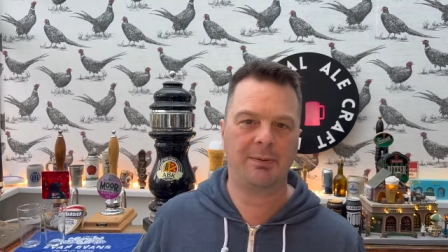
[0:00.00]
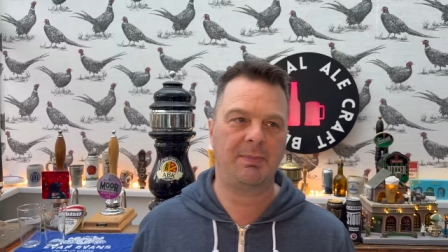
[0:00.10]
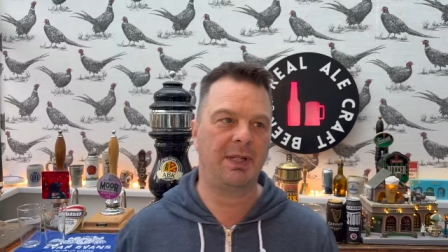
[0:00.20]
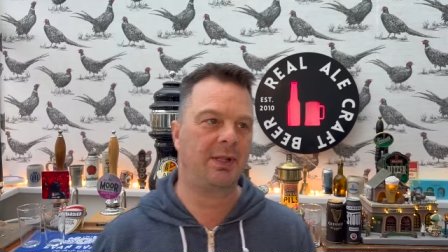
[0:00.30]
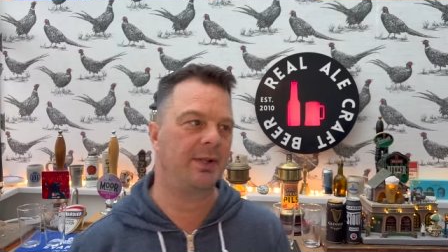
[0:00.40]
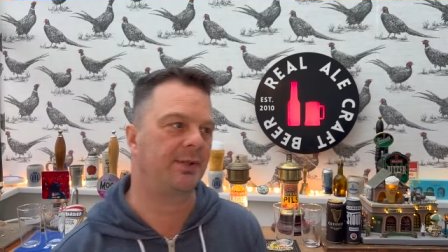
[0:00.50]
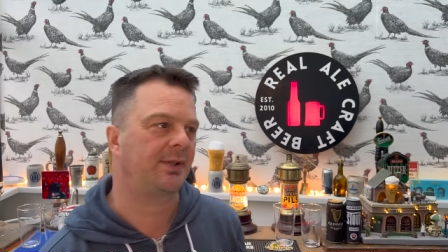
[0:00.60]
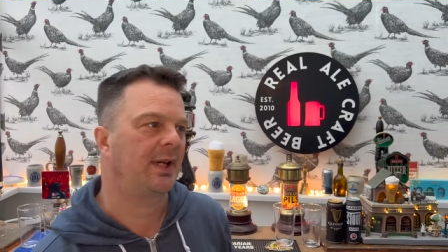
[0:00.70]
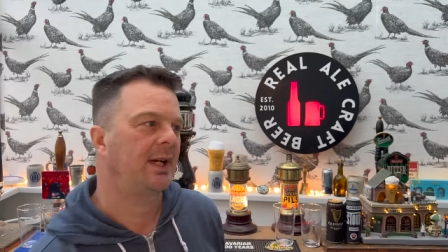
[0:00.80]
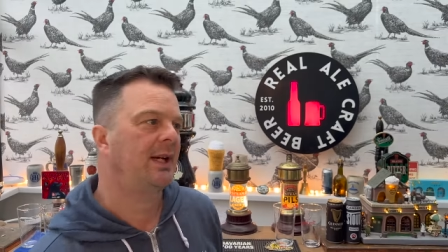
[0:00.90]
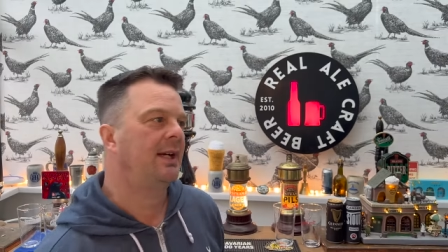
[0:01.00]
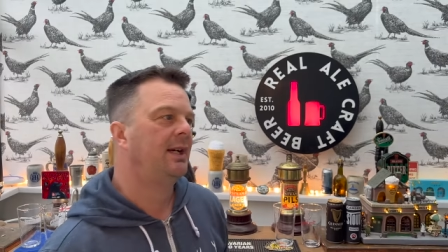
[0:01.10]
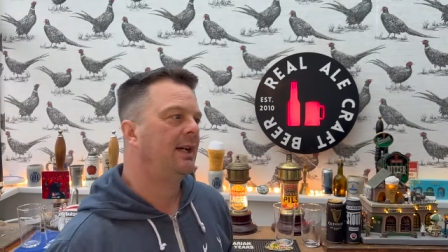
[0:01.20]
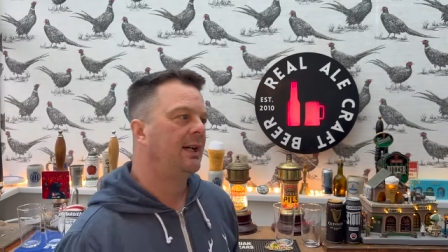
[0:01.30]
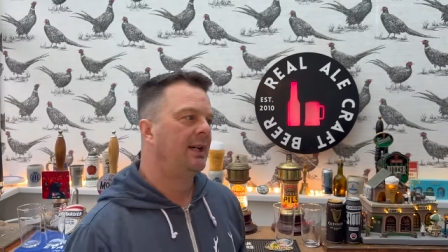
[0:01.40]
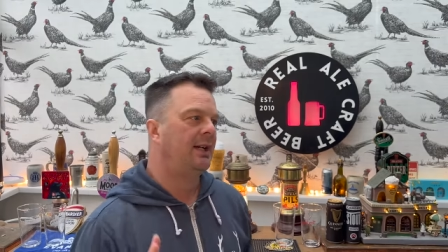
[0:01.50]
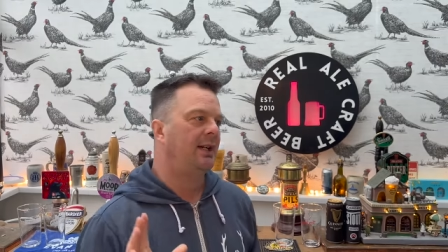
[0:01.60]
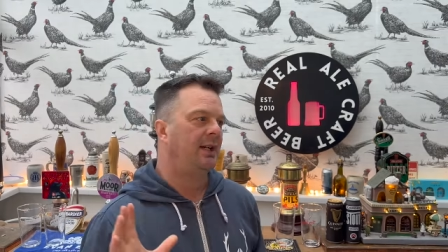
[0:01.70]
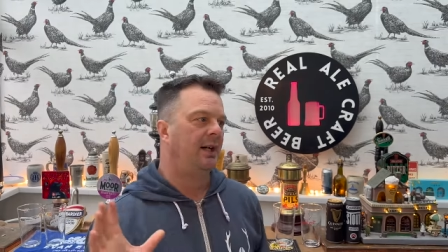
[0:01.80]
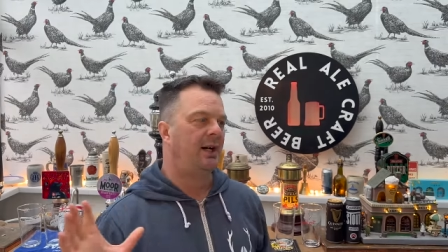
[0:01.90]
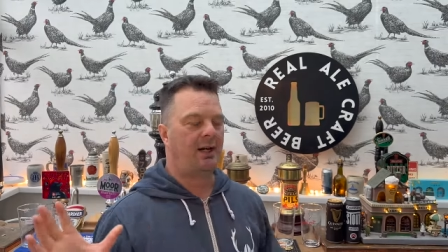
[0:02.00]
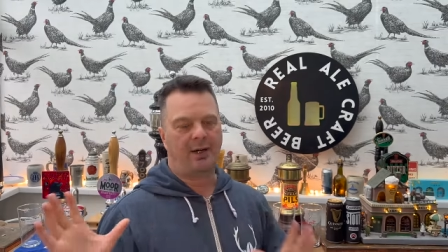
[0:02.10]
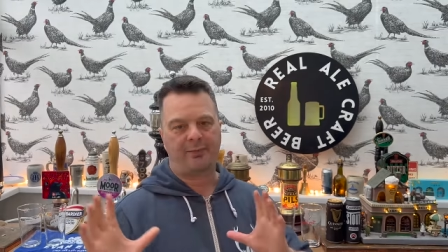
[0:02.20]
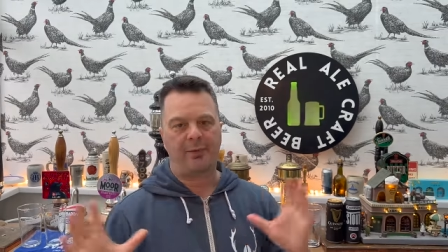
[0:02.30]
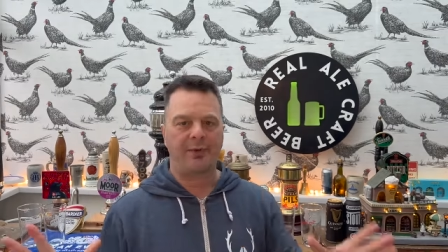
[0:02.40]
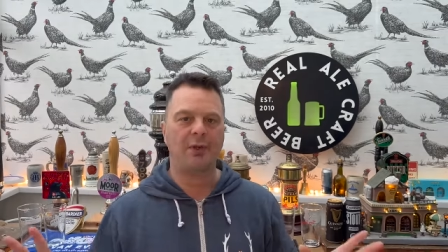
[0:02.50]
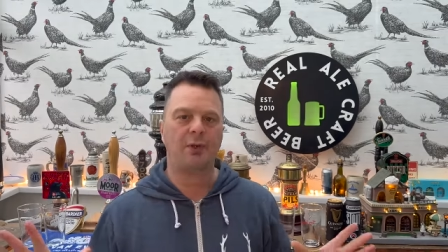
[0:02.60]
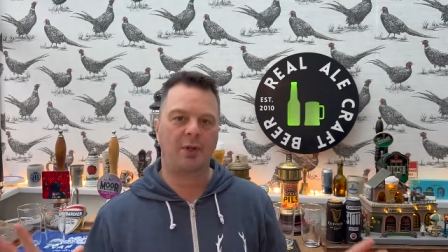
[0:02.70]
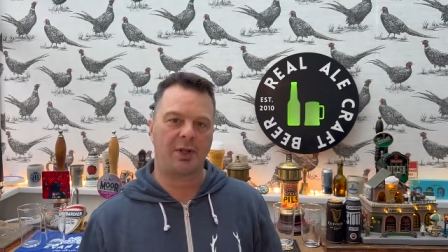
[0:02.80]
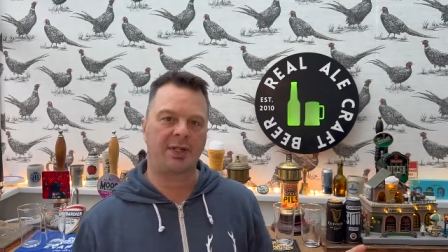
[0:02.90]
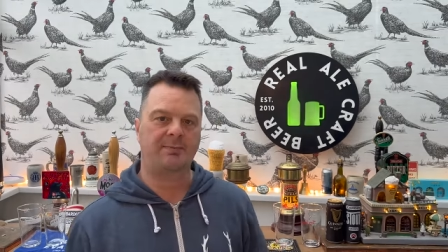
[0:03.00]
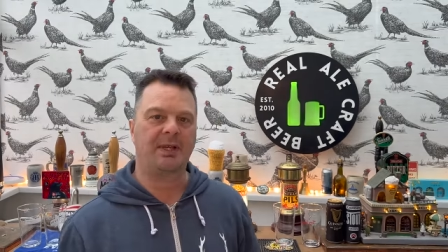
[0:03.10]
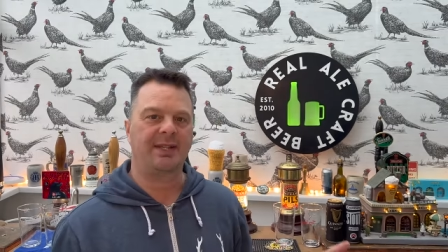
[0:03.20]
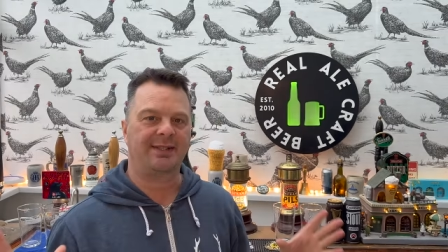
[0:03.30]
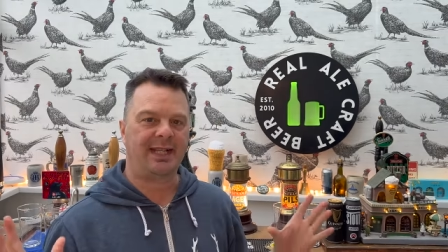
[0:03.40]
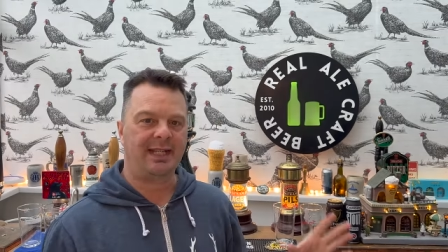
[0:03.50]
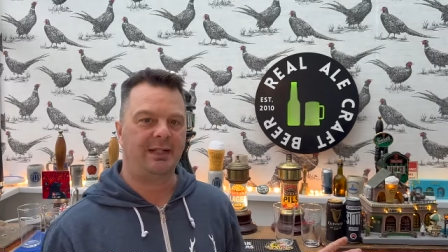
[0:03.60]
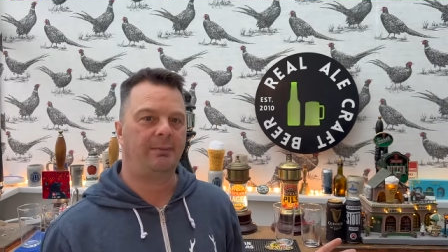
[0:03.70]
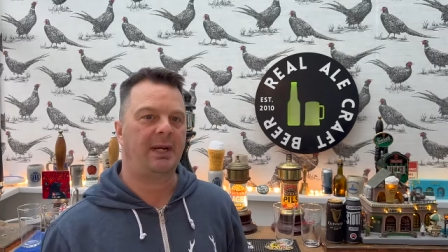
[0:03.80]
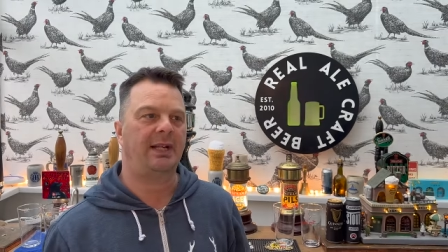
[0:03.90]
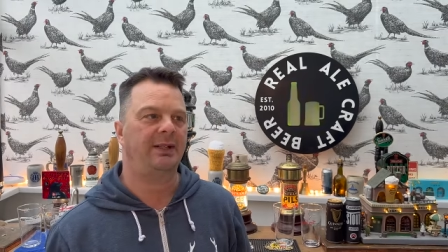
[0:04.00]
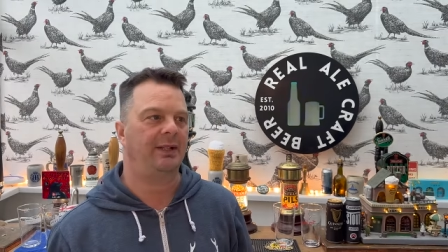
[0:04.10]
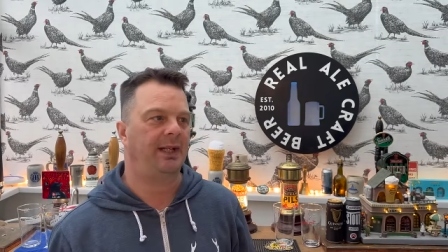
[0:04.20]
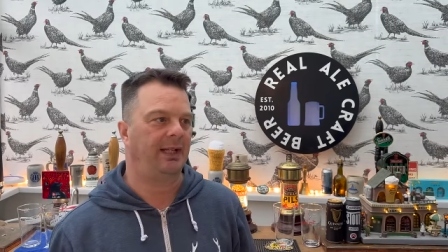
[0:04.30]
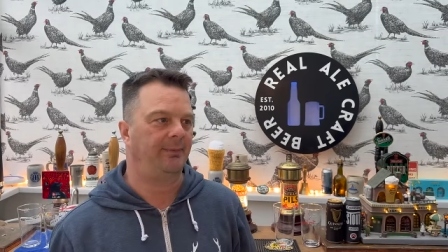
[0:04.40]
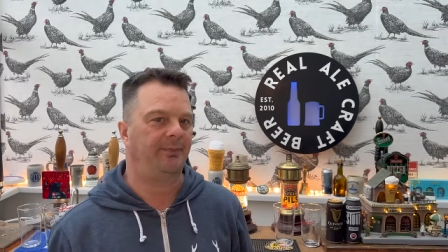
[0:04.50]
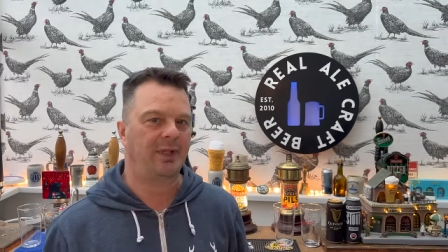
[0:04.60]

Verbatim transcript: because I've reviewed all of these beers independently.